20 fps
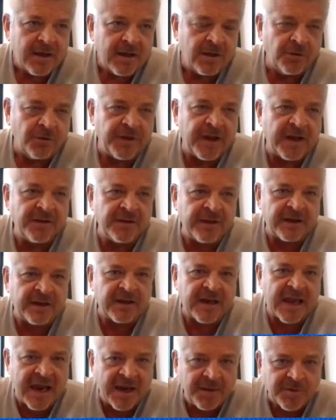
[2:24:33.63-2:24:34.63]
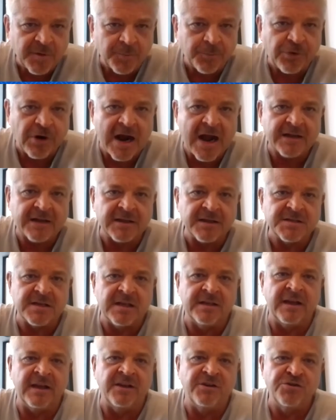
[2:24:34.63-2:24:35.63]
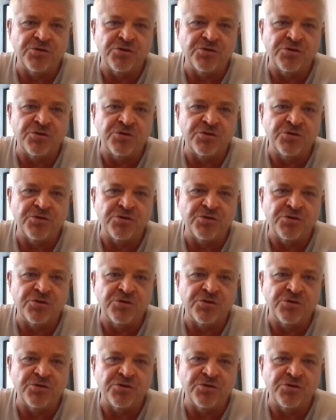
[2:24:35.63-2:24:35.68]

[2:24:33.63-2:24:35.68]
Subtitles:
you know, they came to practice and they